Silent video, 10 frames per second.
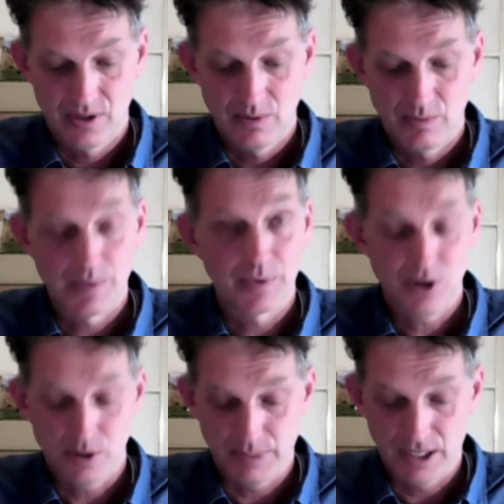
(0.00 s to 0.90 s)
We were
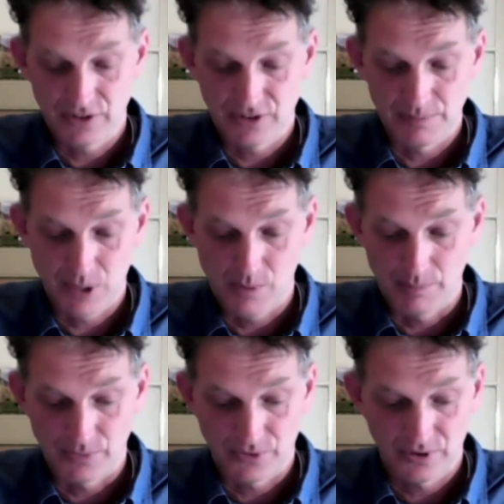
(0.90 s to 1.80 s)
not planting
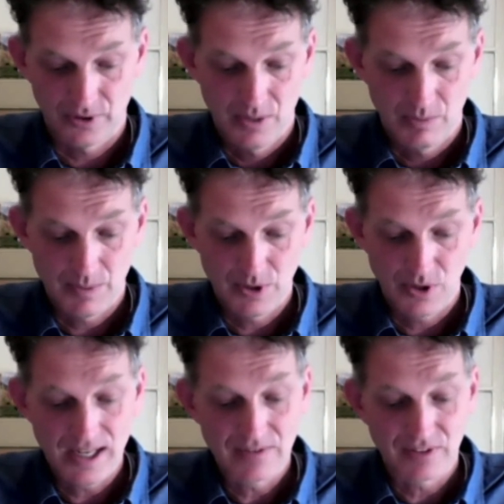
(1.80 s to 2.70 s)
bombs. We were
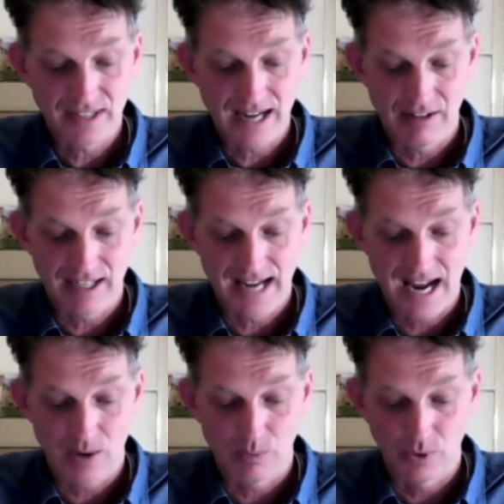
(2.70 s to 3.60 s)
not even carrying
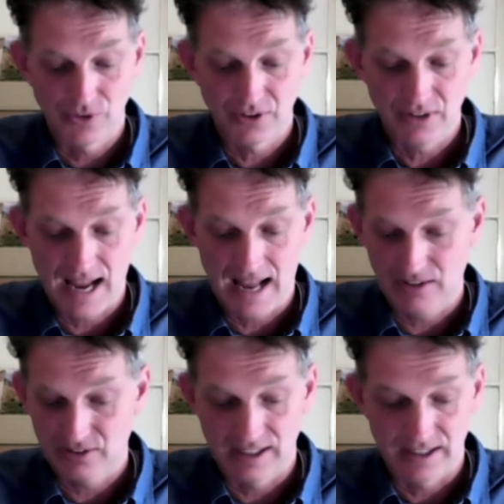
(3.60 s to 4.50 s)
out wanton
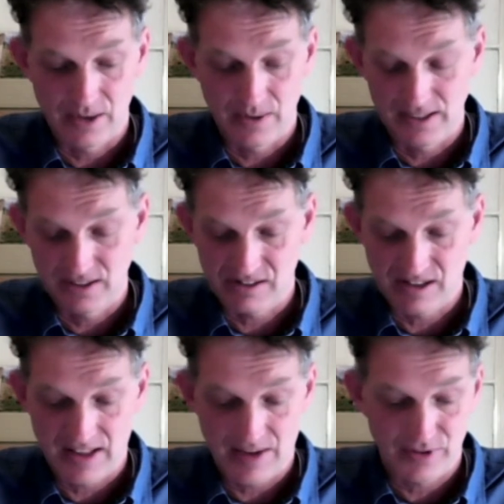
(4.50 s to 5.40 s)
acts like going into
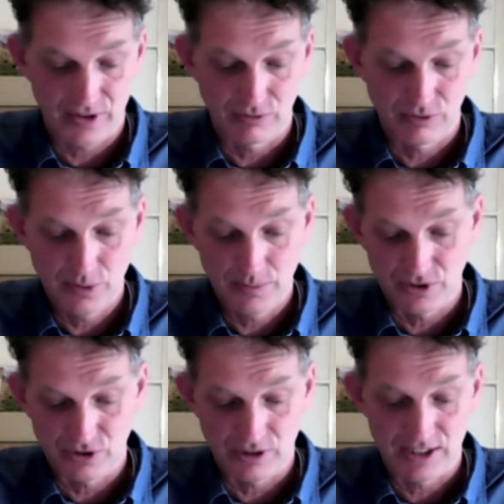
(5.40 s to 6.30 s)
South African rooms
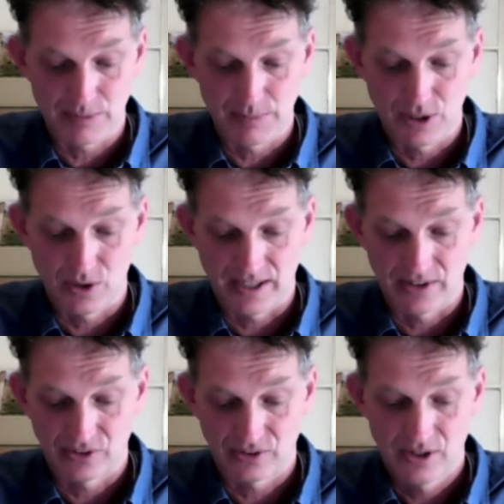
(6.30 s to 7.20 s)
and trashing
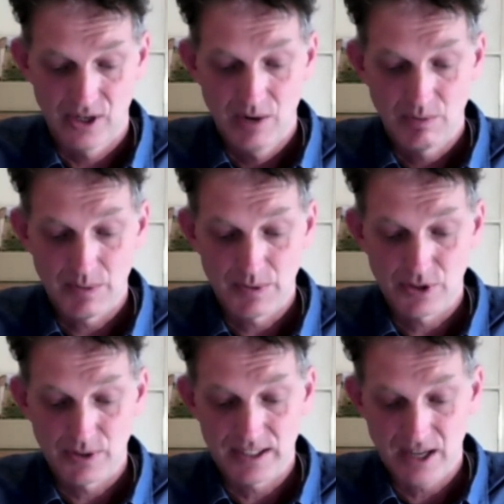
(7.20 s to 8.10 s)
belongings. We were
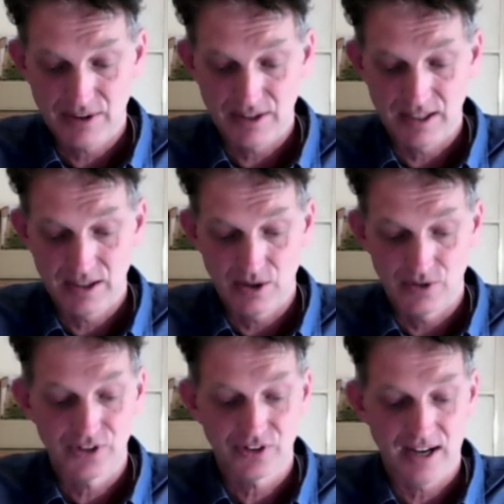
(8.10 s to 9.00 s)
doing nothing on
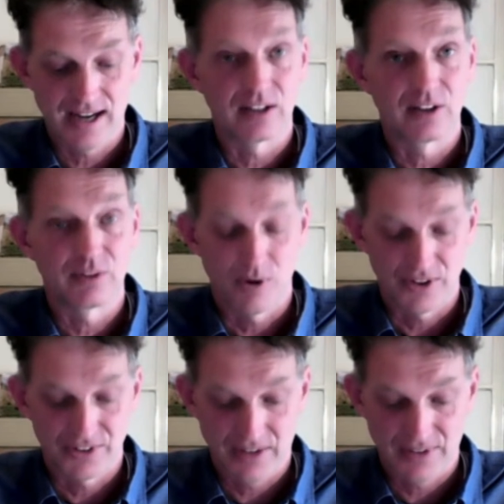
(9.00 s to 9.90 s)
the scale of what the
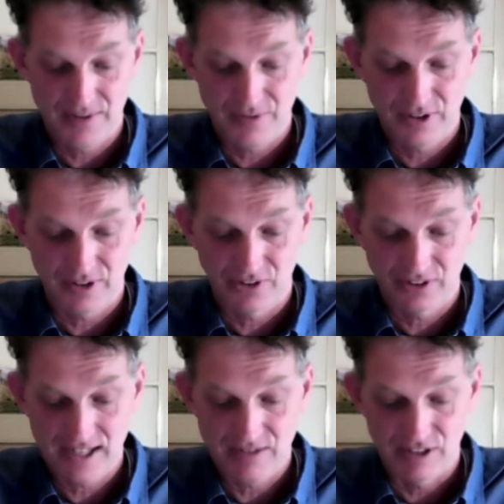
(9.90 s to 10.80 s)
South African
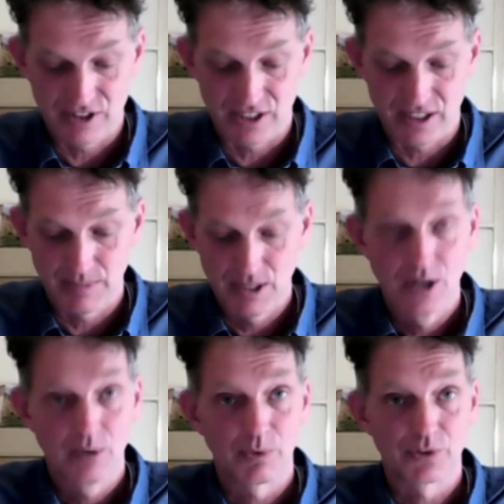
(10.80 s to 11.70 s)
state regime
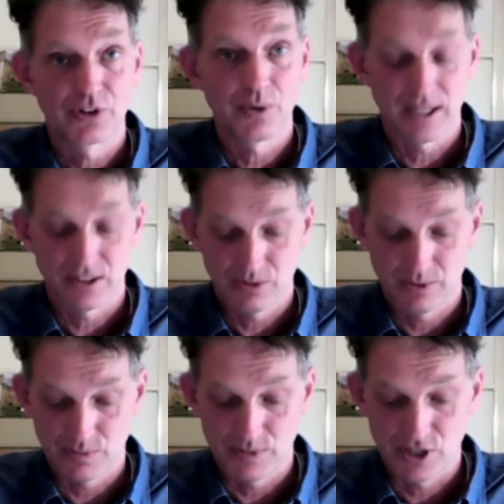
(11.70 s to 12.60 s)
was doing to
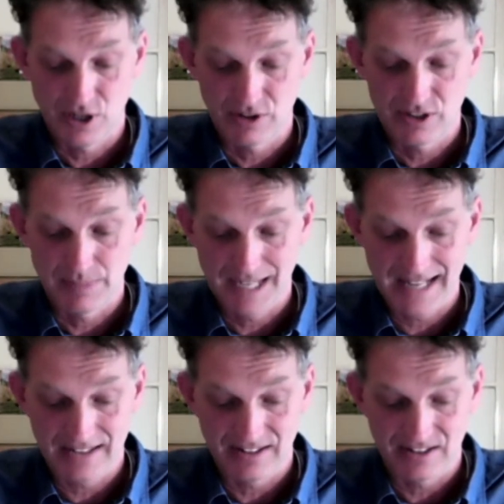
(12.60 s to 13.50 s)
its majority
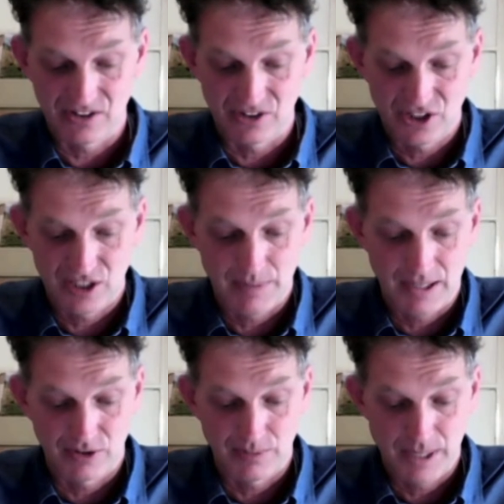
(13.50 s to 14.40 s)
black citizenship
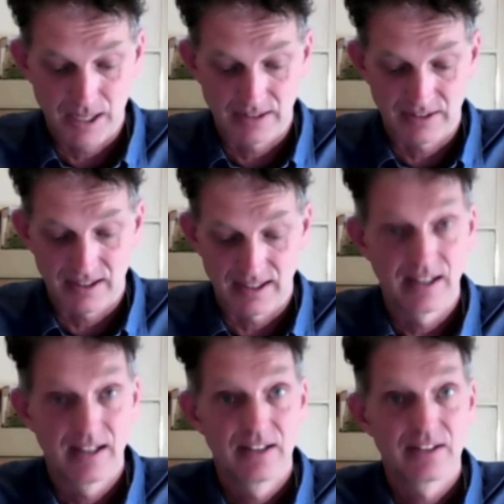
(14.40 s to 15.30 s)
under apartheid,
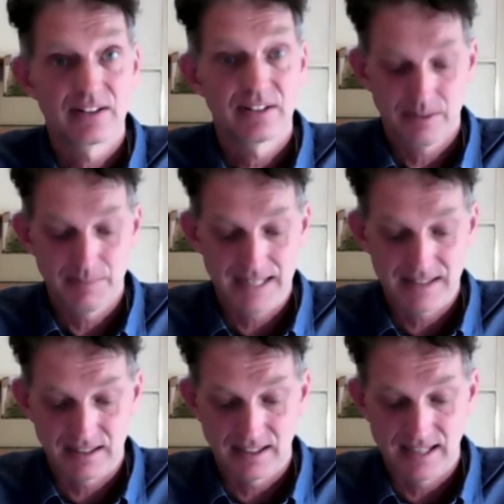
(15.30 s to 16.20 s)

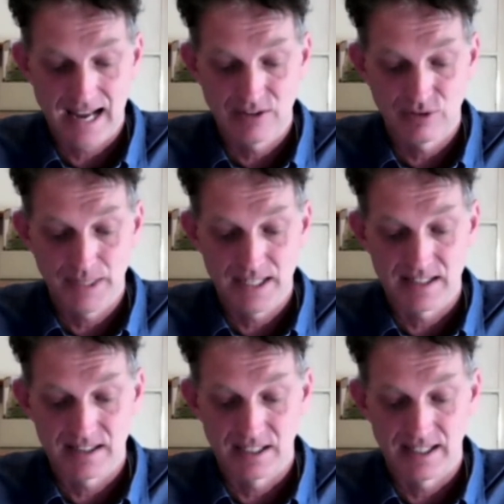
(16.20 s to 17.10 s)
systematically and
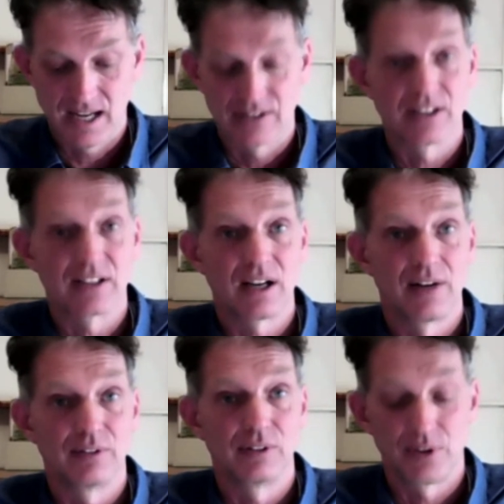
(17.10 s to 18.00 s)
repeatedly under
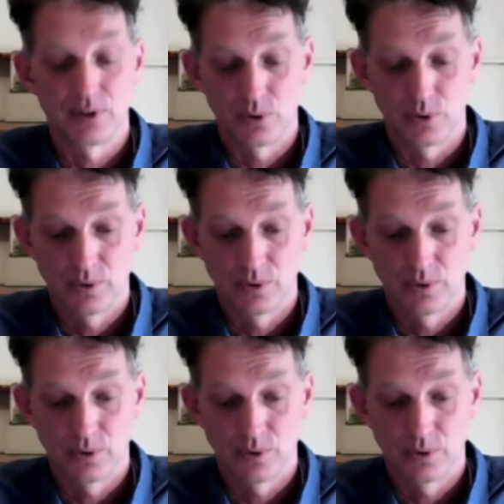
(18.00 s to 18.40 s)
cover of the law.